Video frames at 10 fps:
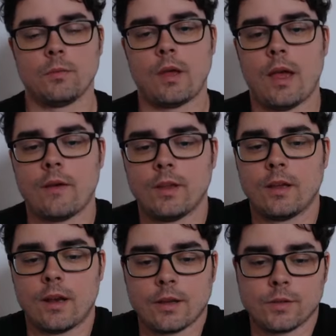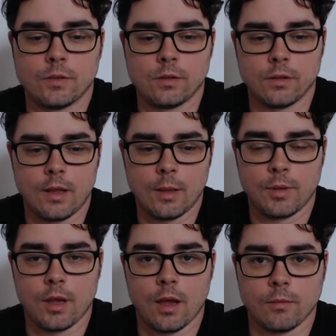Well, I have like an actual
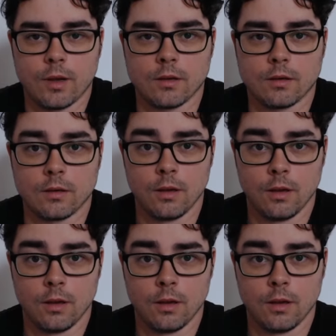API written